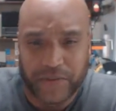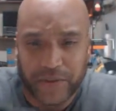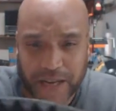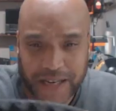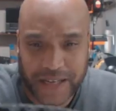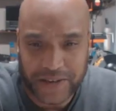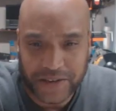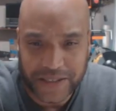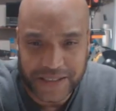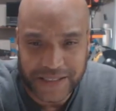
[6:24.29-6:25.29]
If you kind of
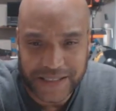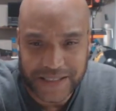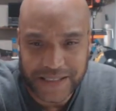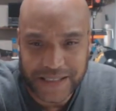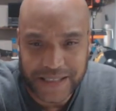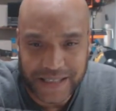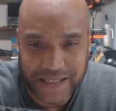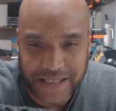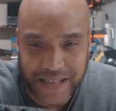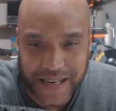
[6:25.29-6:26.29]
notice, as
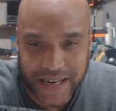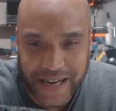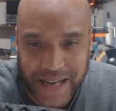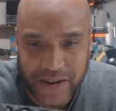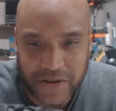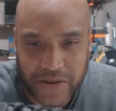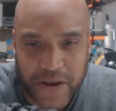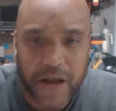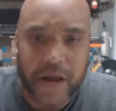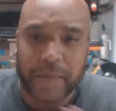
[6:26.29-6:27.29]
you get an
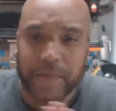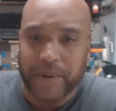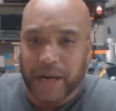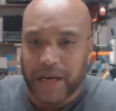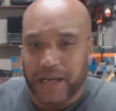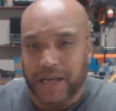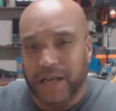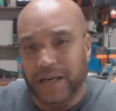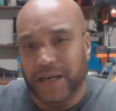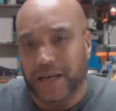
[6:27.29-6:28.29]
angle, but